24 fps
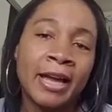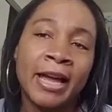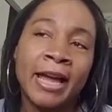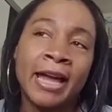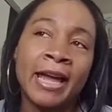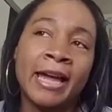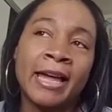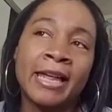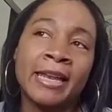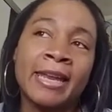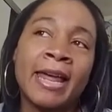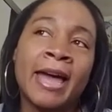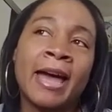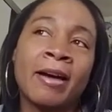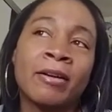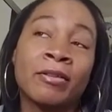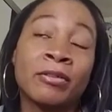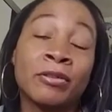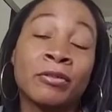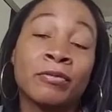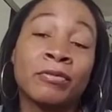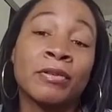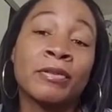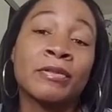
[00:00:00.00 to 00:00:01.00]
And now
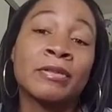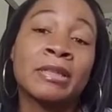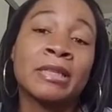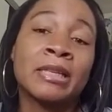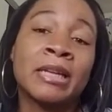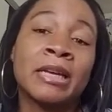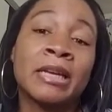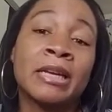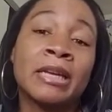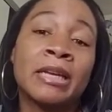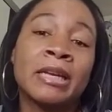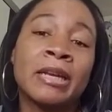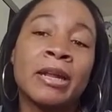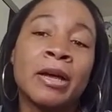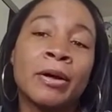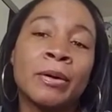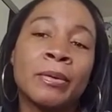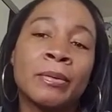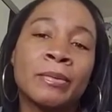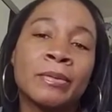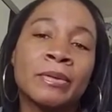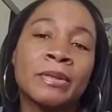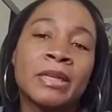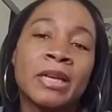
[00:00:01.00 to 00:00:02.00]
the first lady
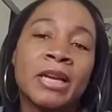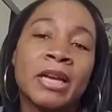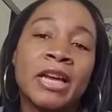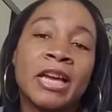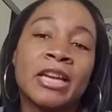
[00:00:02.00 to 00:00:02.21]
knows.